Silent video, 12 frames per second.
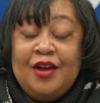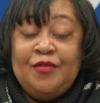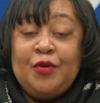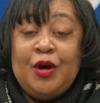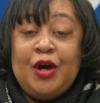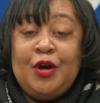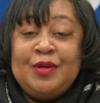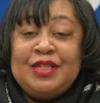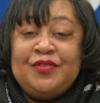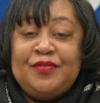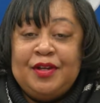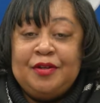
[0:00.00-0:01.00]
for
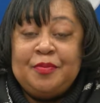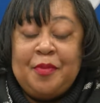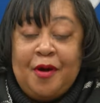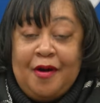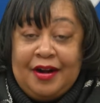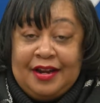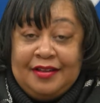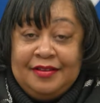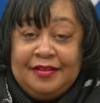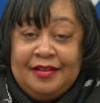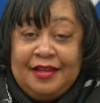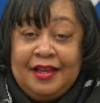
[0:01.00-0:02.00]
Owens Field Park.
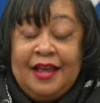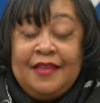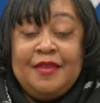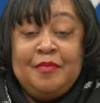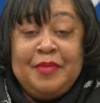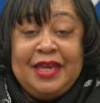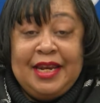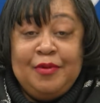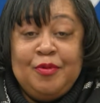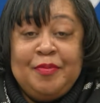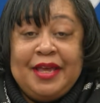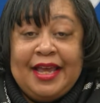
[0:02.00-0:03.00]
The meeting
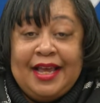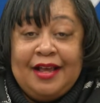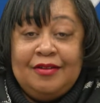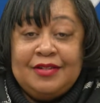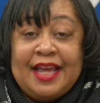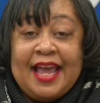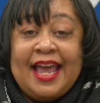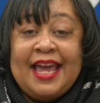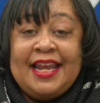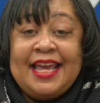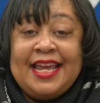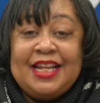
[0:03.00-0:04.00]
will be held
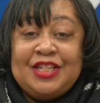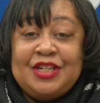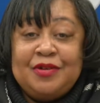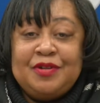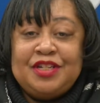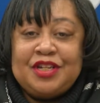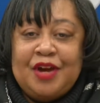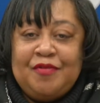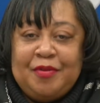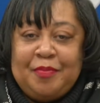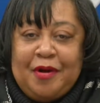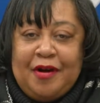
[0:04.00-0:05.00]
at Edisto
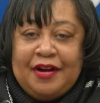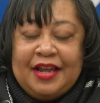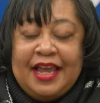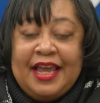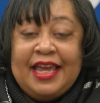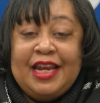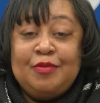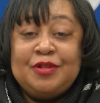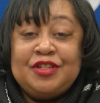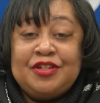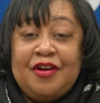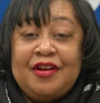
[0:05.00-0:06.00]
Discovery Park and it will
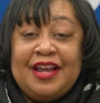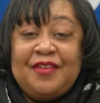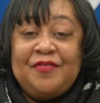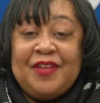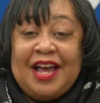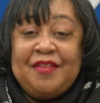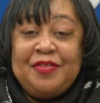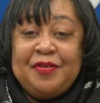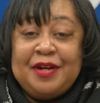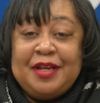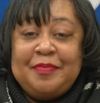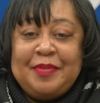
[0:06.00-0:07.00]
start at five
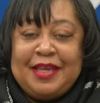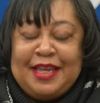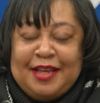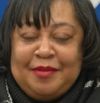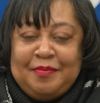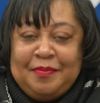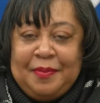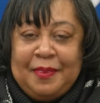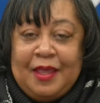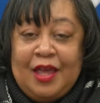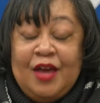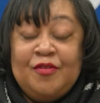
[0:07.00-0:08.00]
thirty p m
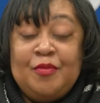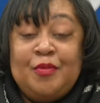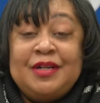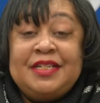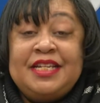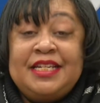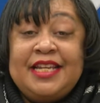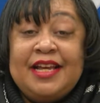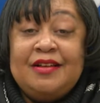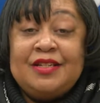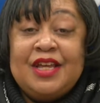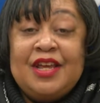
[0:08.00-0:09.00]
For more
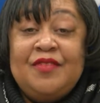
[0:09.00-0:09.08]
details,